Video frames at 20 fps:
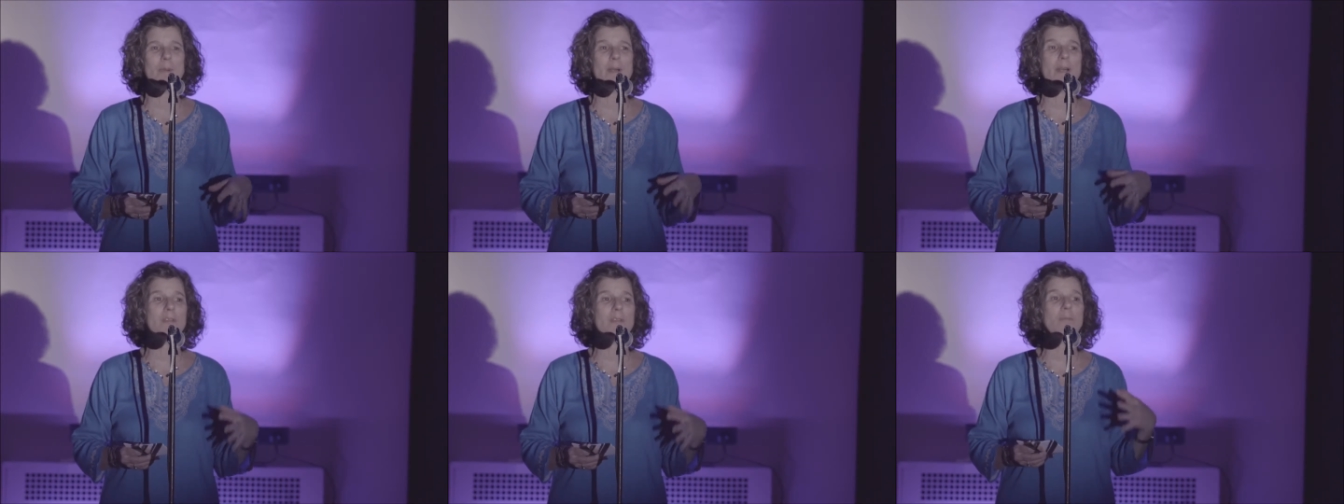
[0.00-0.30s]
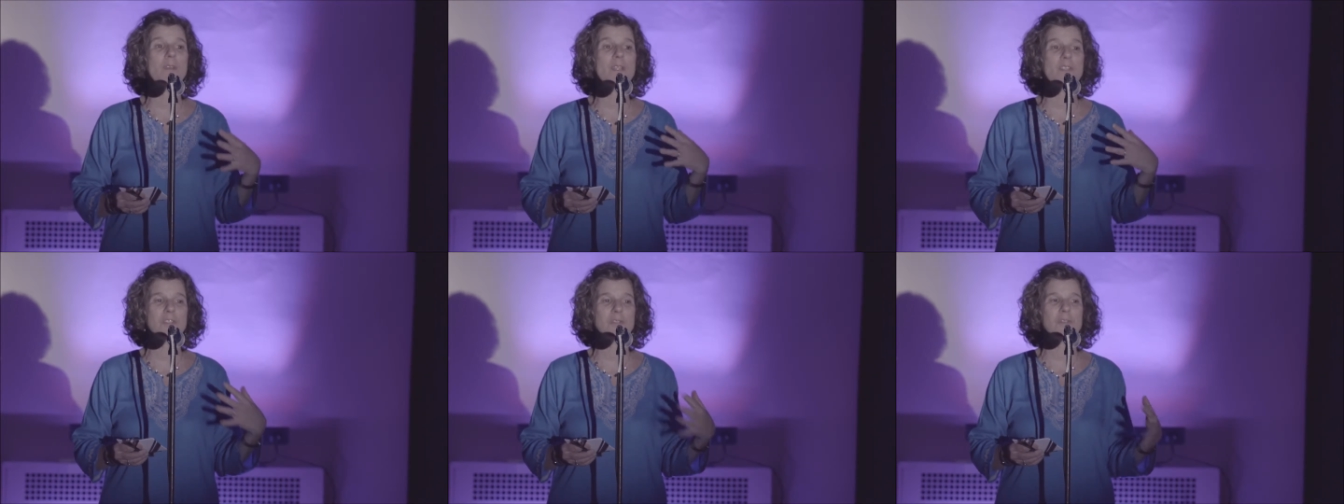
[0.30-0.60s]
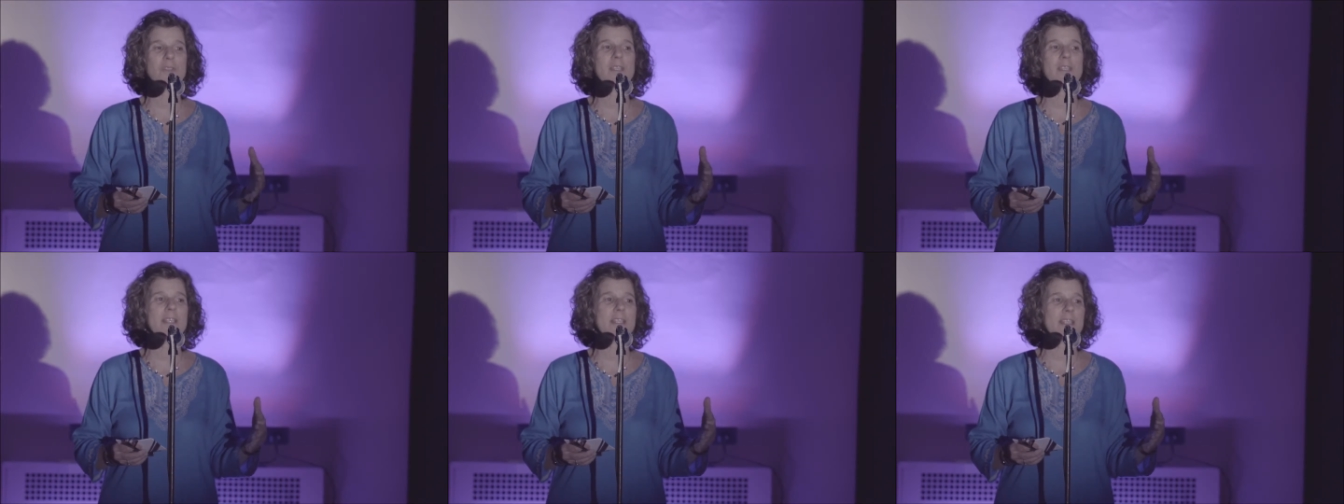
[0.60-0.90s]
but we
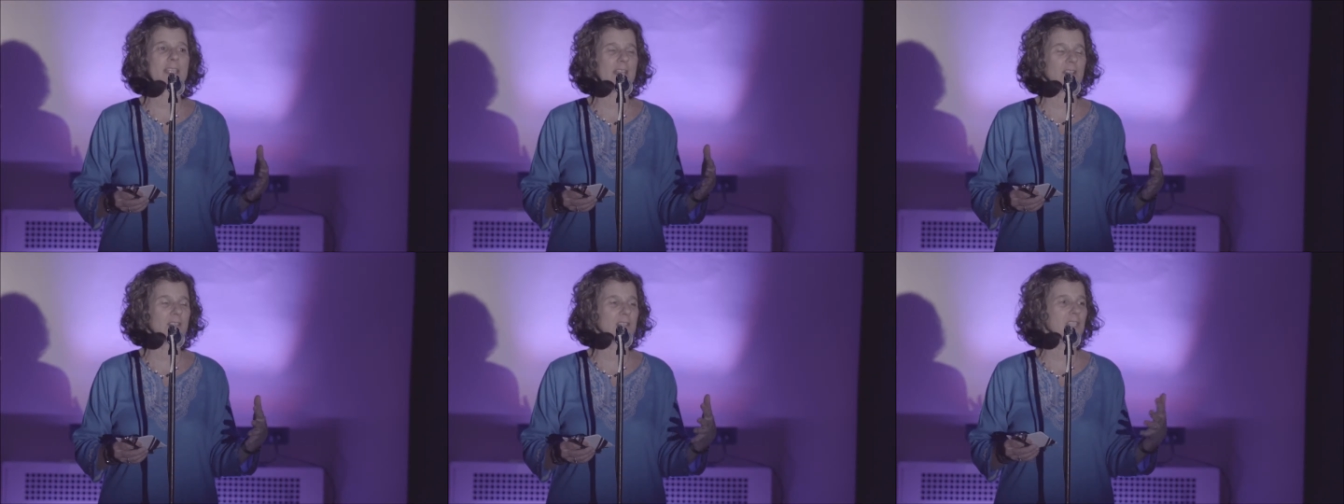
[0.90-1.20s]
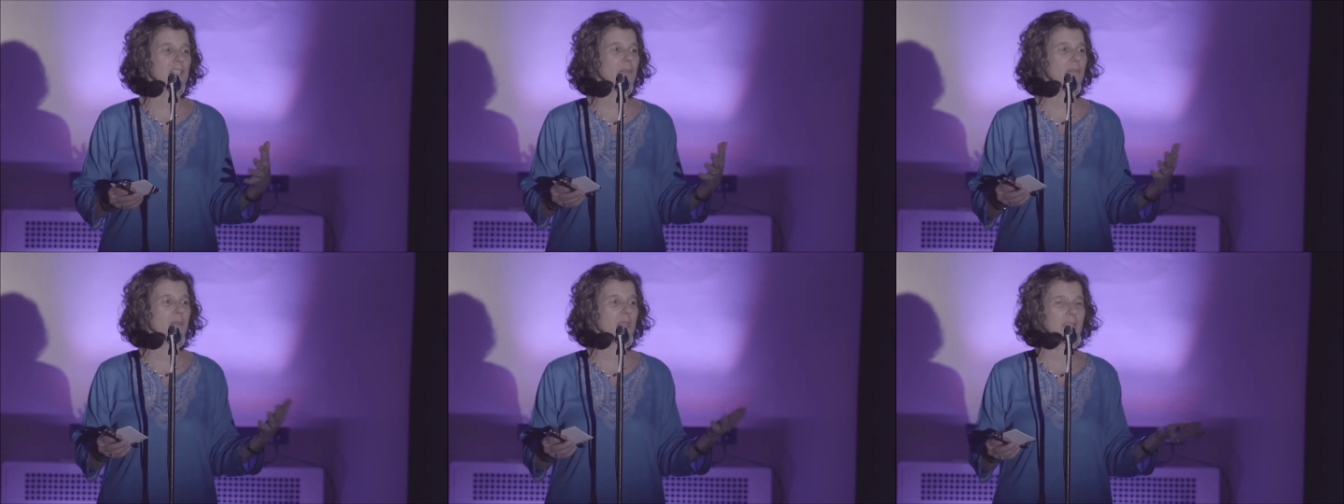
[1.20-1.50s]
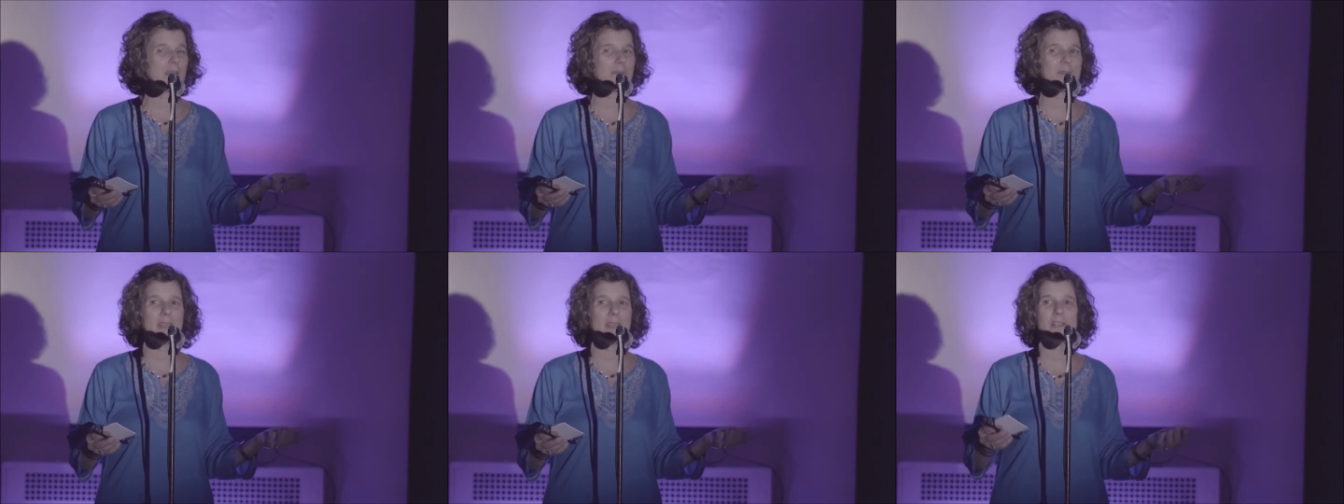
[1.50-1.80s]
do send out some
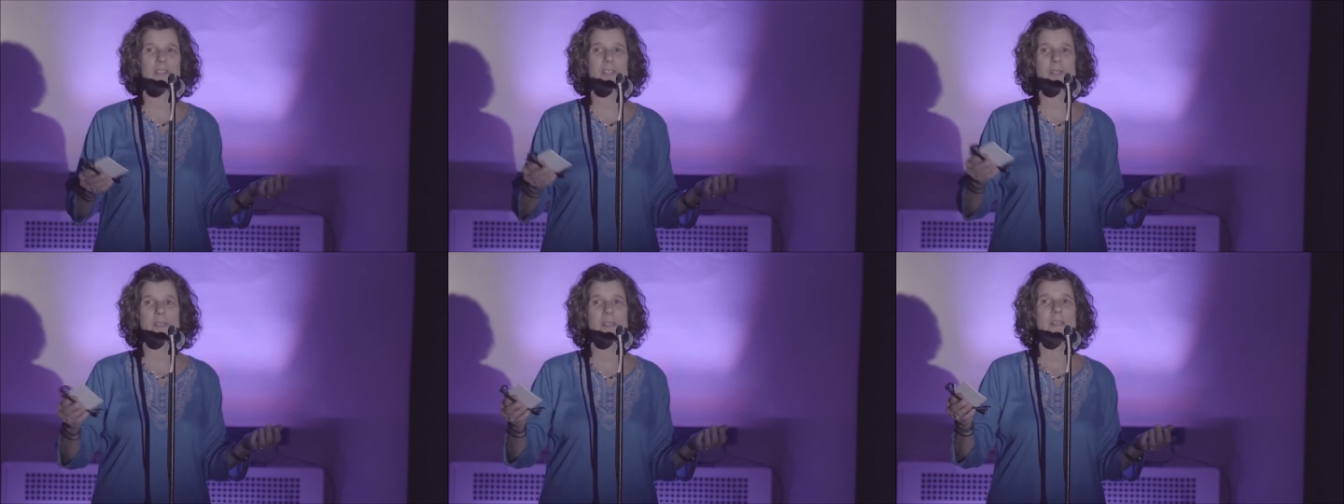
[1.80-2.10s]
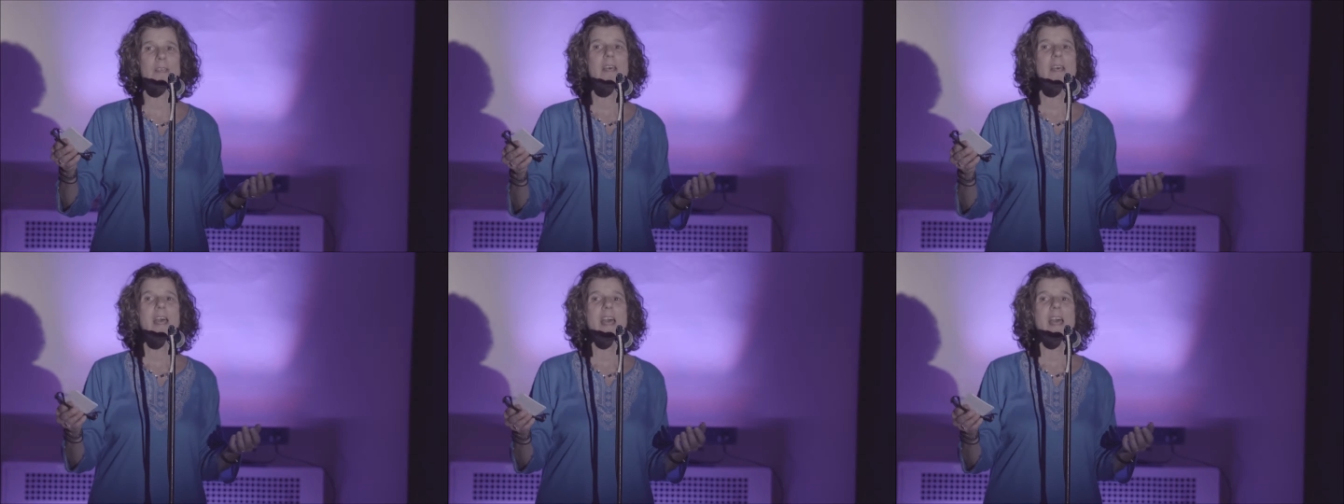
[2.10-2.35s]
emails,